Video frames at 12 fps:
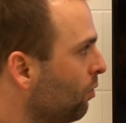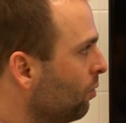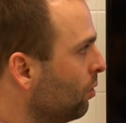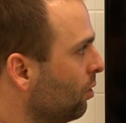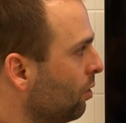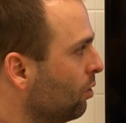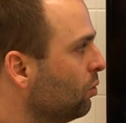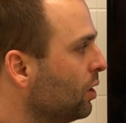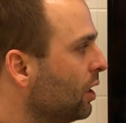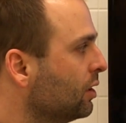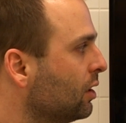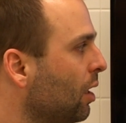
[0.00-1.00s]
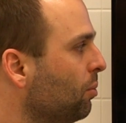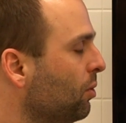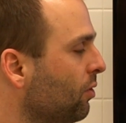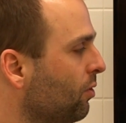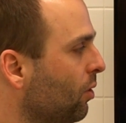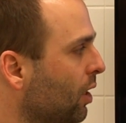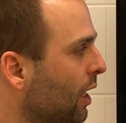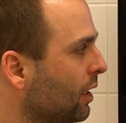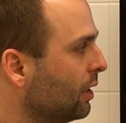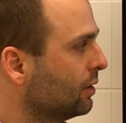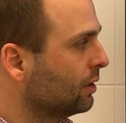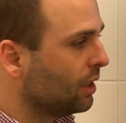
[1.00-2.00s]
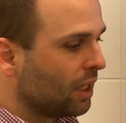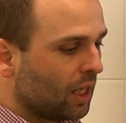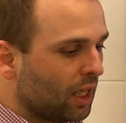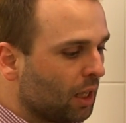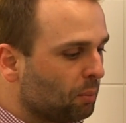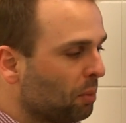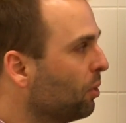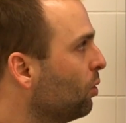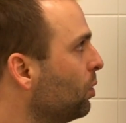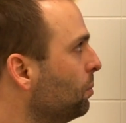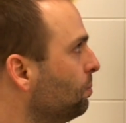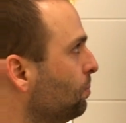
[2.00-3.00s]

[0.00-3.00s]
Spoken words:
A good example for that is the hip bone.